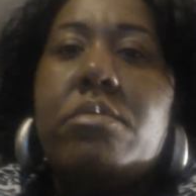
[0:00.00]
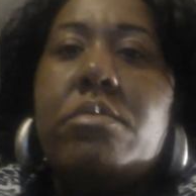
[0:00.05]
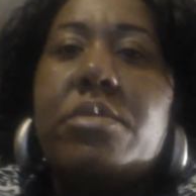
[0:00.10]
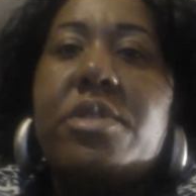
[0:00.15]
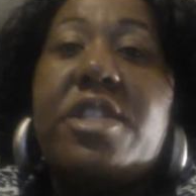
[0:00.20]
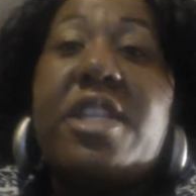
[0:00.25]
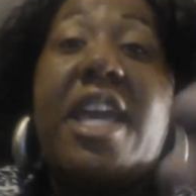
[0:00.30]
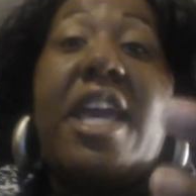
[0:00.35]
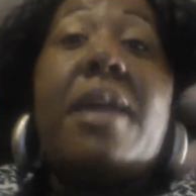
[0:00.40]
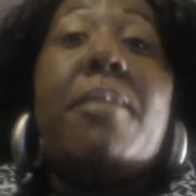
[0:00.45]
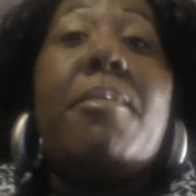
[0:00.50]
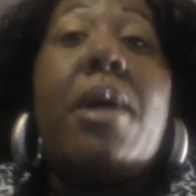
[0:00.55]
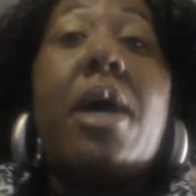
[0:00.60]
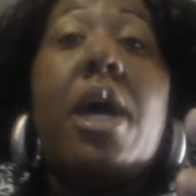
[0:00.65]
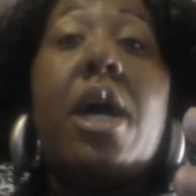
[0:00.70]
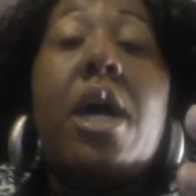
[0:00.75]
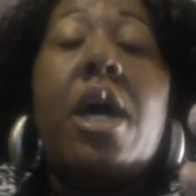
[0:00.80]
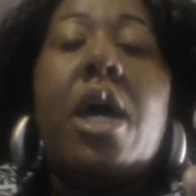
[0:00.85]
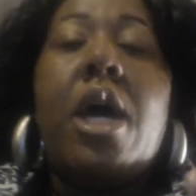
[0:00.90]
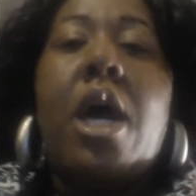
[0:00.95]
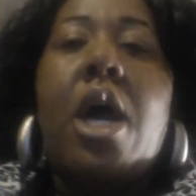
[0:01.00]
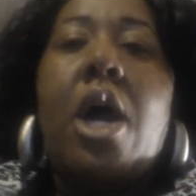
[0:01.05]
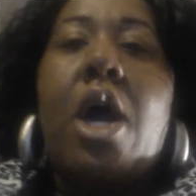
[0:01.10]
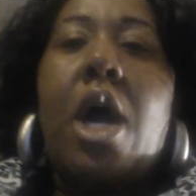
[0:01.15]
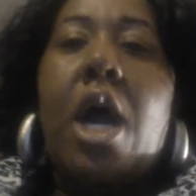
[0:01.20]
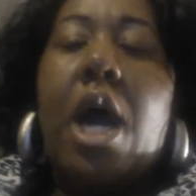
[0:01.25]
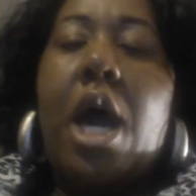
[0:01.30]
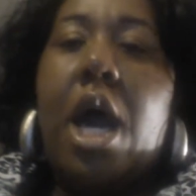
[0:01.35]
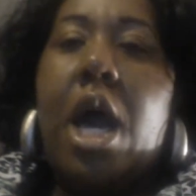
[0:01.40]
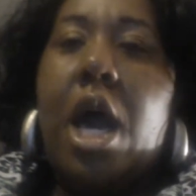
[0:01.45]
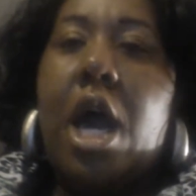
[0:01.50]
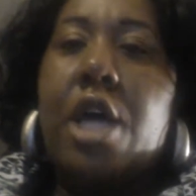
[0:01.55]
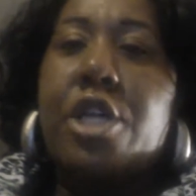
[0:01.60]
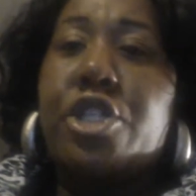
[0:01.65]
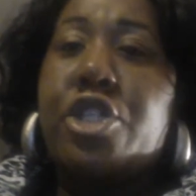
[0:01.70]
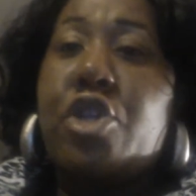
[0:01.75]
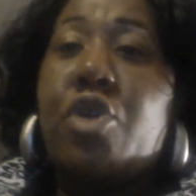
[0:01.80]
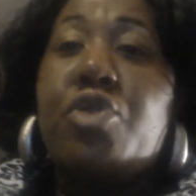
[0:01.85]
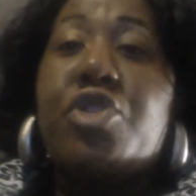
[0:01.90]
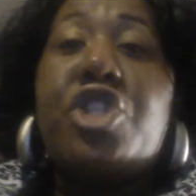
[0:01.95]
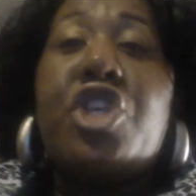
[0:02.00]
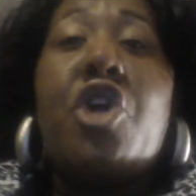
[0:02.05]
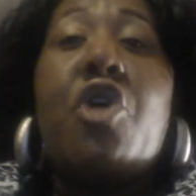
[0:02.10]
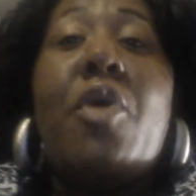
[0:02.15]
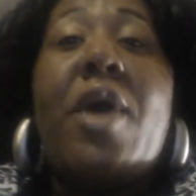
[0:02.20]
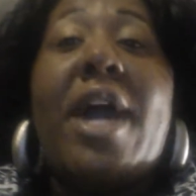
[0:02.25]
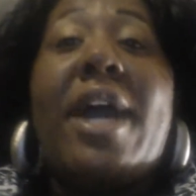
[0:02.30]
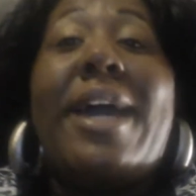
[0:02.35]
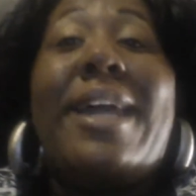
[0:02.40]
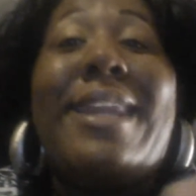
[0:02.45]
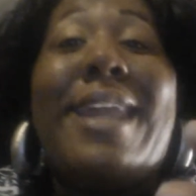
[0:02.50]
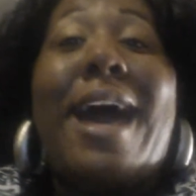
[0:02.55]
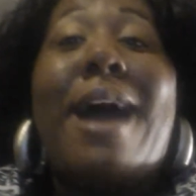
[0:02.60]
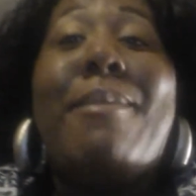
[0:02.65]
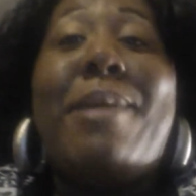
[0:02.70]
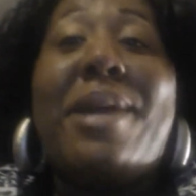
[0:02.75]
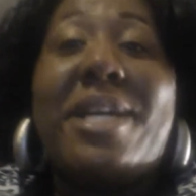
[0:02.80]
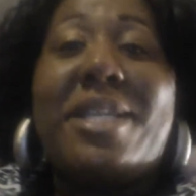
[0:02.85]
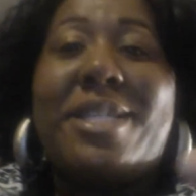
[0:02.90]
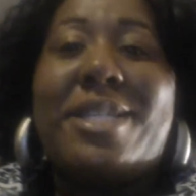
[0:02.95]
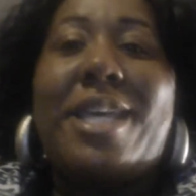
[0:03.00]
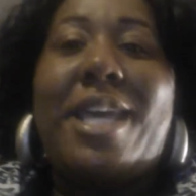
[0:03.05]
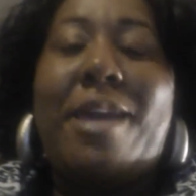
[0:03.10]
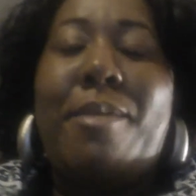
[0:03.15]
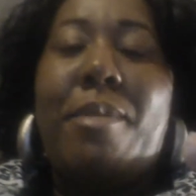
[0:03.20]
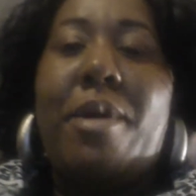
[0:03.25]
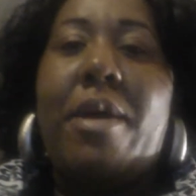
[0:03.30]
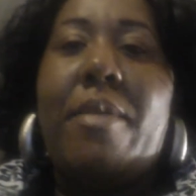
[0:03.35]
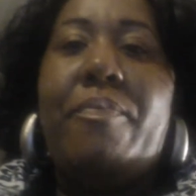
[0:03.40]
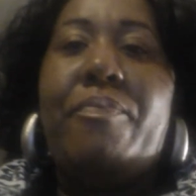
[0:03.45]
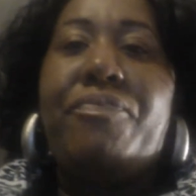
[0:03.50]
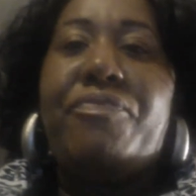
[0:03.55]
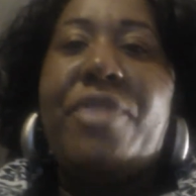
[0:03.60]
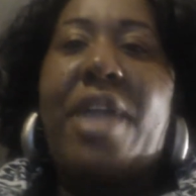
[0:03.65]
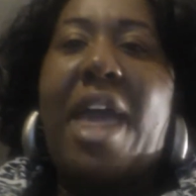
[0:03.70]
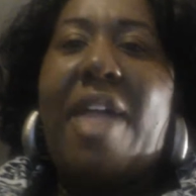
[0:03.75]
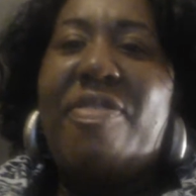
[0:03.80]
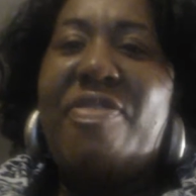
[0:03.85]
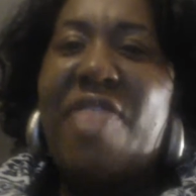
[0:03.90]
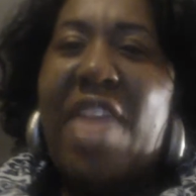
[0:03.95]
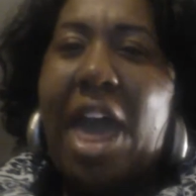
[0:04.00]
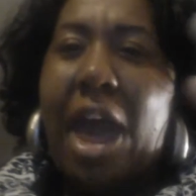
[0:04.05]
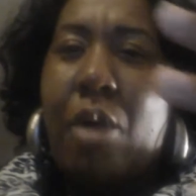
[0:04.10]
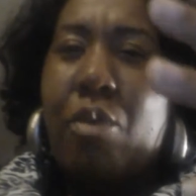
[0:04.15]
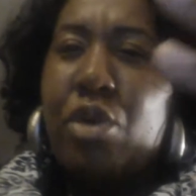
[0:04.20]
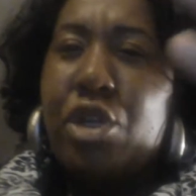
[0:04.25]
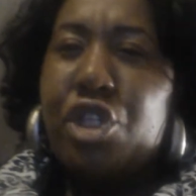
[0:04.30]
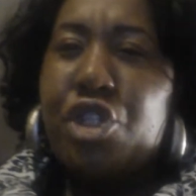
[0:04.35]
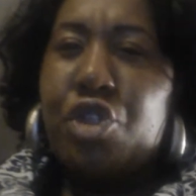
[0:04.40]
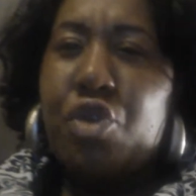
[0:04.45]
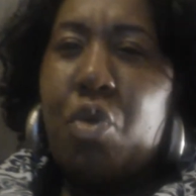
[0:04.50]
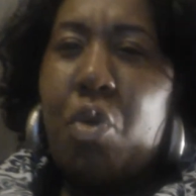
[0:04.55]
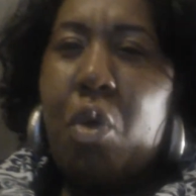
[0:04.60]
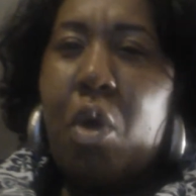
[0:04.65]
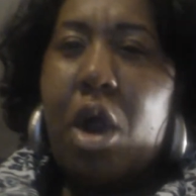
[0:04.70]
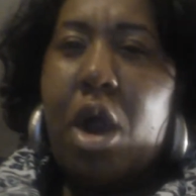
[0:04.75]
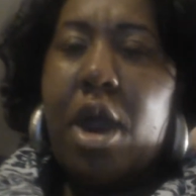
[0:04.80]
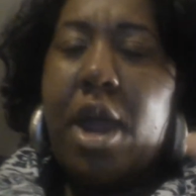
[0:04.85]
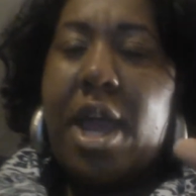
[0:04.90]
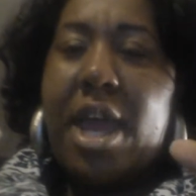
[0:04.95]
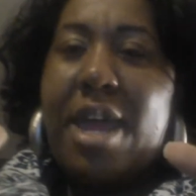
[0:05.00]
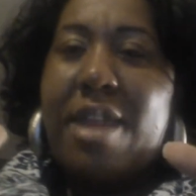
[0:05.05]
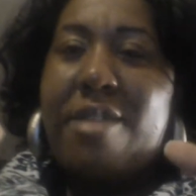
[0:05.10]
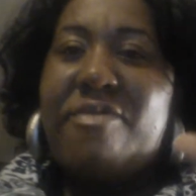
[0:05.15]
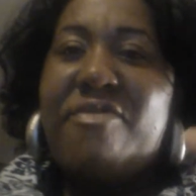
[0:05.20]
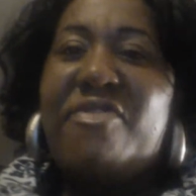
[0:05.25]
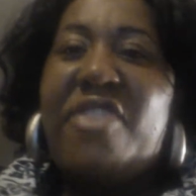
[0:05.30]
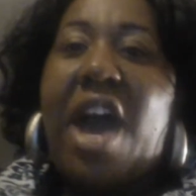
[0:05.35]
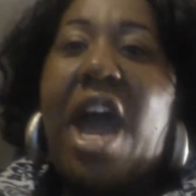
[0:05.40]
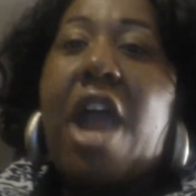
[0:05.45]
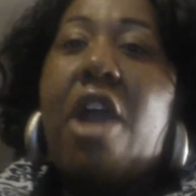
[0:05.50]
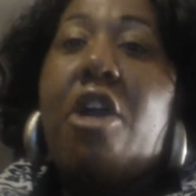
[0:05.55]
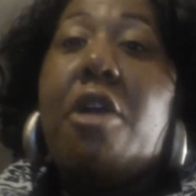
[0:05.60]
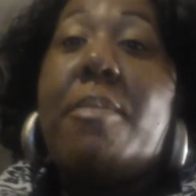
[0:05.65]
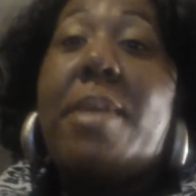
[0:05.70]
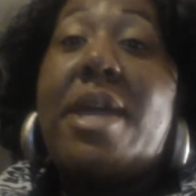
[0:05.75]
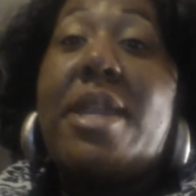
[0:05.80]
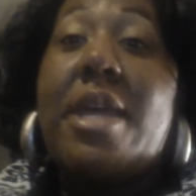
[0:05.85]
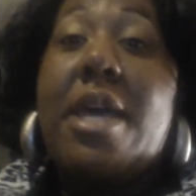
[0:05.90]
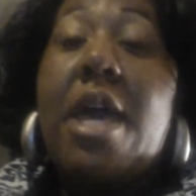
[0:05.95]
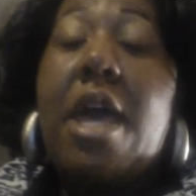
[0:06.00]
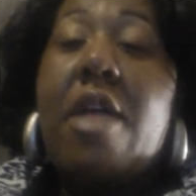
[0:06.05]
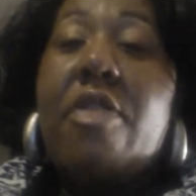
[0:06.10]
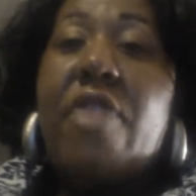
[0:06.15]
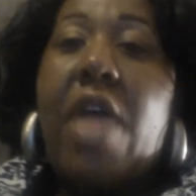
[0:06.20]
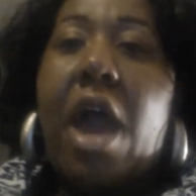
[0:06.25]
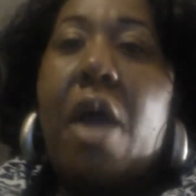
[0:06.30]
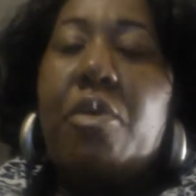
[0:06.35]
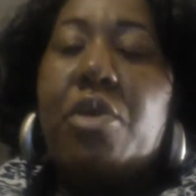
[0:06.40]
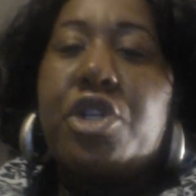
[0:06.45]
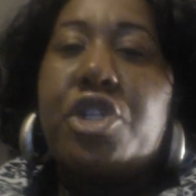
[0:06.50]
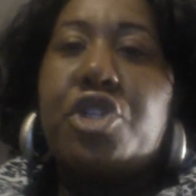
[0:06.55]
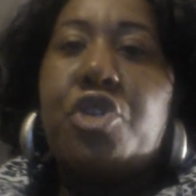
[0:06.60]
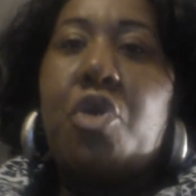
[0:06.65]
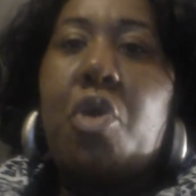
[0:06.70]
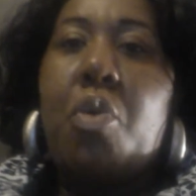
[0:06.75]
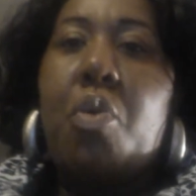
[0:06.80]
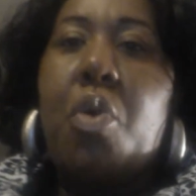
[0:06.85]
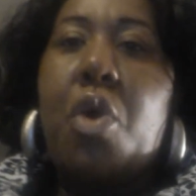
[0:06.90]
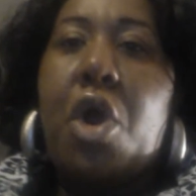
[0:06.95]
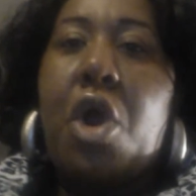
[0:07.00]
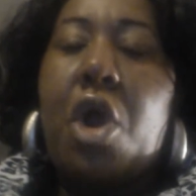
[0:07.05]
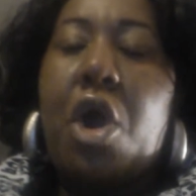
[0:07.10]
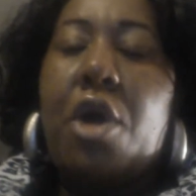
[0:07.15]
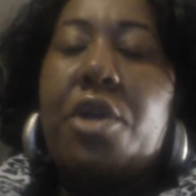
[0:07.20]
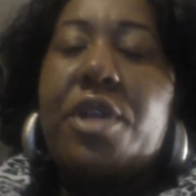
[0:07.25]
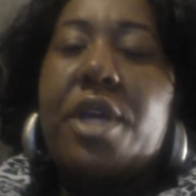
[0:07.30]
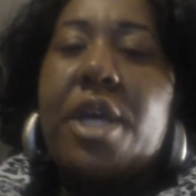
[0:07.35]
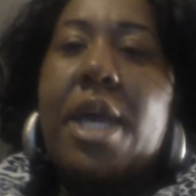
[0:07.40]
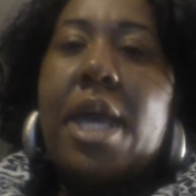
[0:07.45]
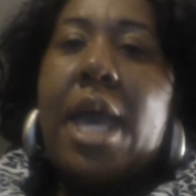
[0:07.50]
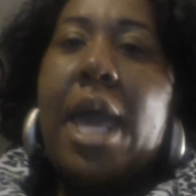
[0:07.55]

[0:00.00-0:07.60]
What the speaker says: schema, socioeconomic schema, and that was your environment, that was your world.